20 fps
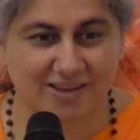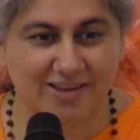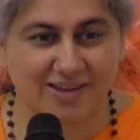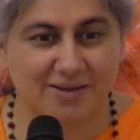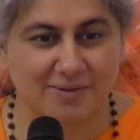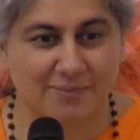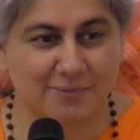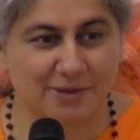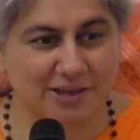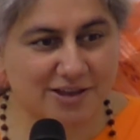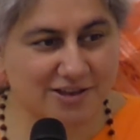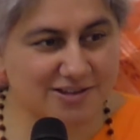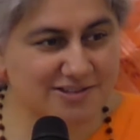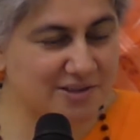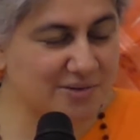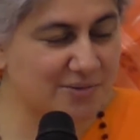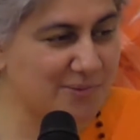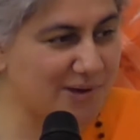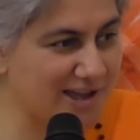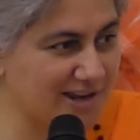Because
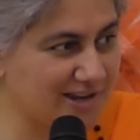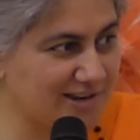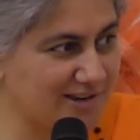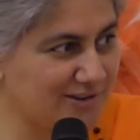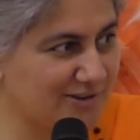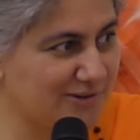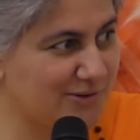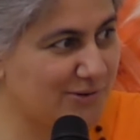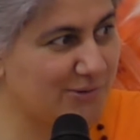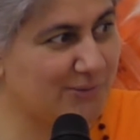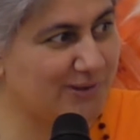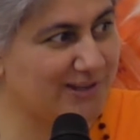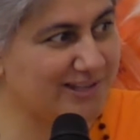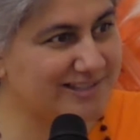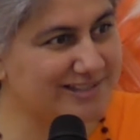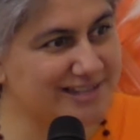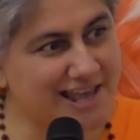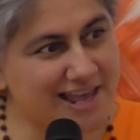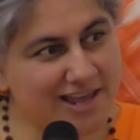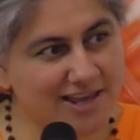the one who is
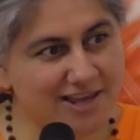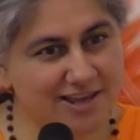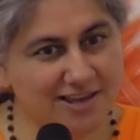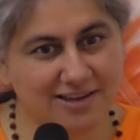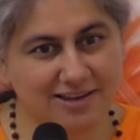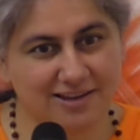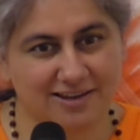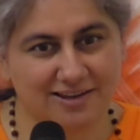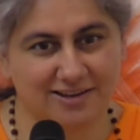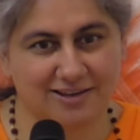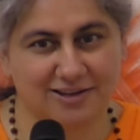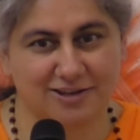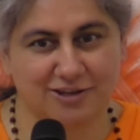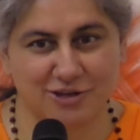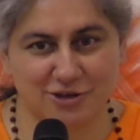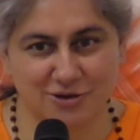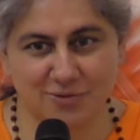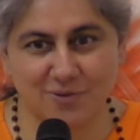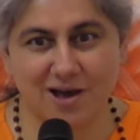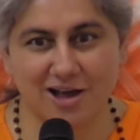saying,
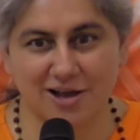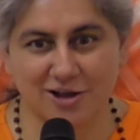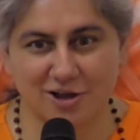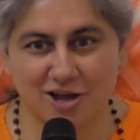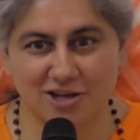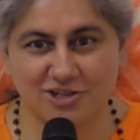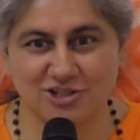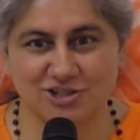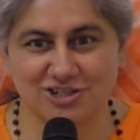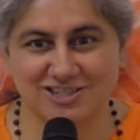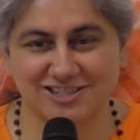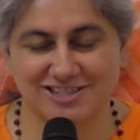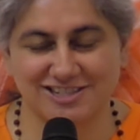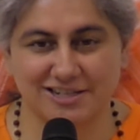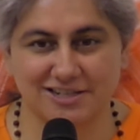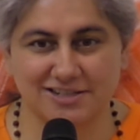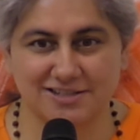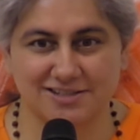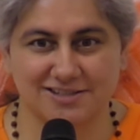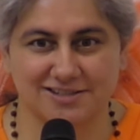you are
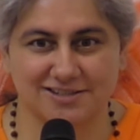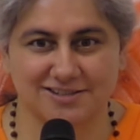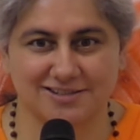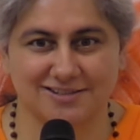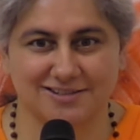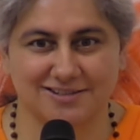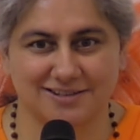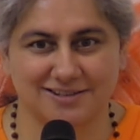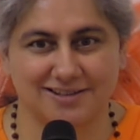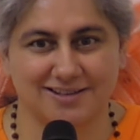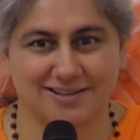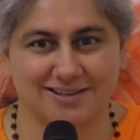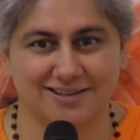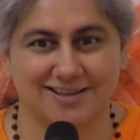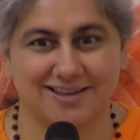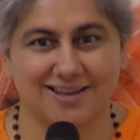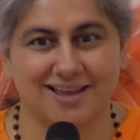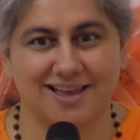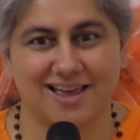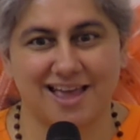consciousness,
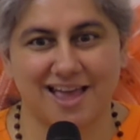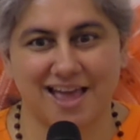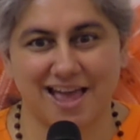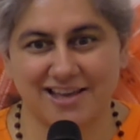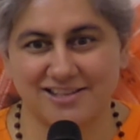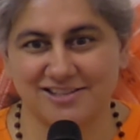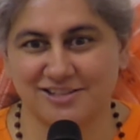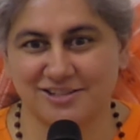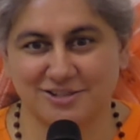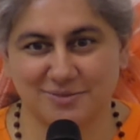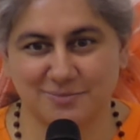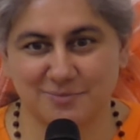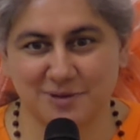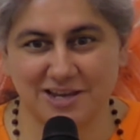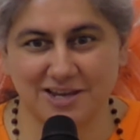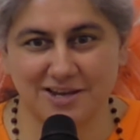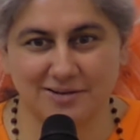has to be